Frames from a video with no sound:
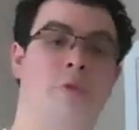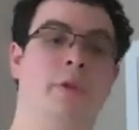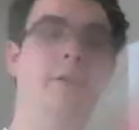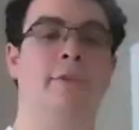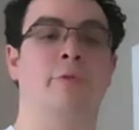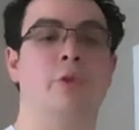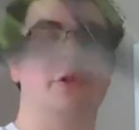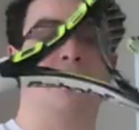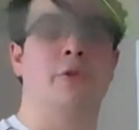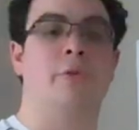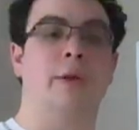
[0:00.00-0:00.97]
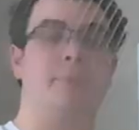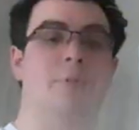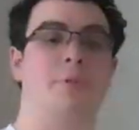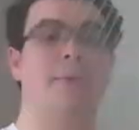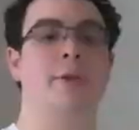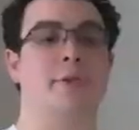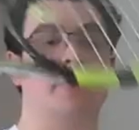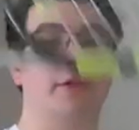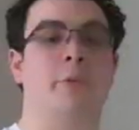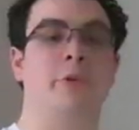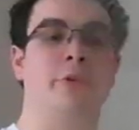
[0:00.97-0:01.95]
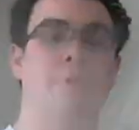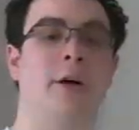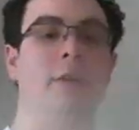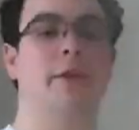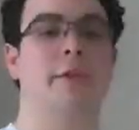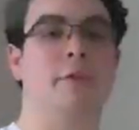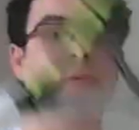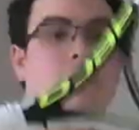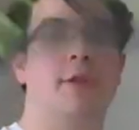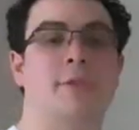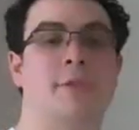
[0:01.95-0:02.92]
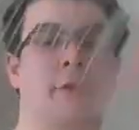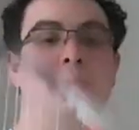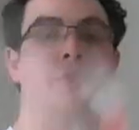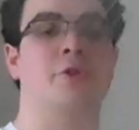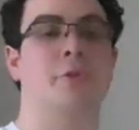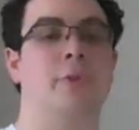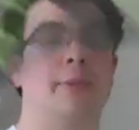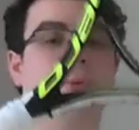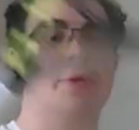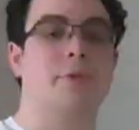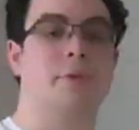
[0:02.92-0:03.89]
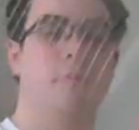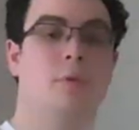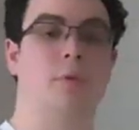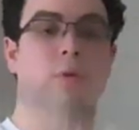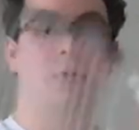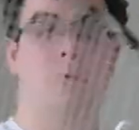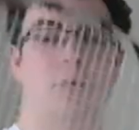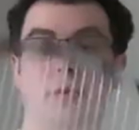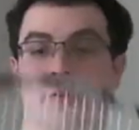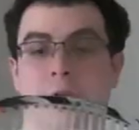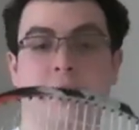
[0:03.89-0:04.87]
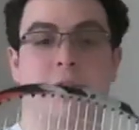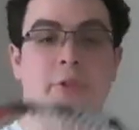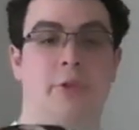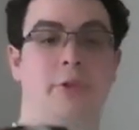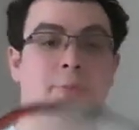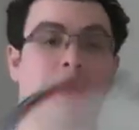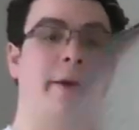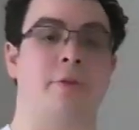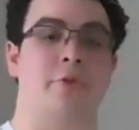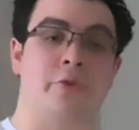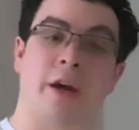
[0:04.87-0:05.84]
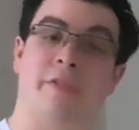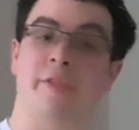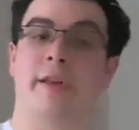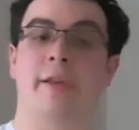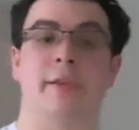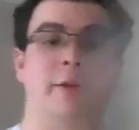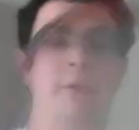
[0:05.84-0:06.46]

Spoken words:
Think of windshield wipers. Basically, when you volley, it's like windshield wipers. It's like your parents are driving down the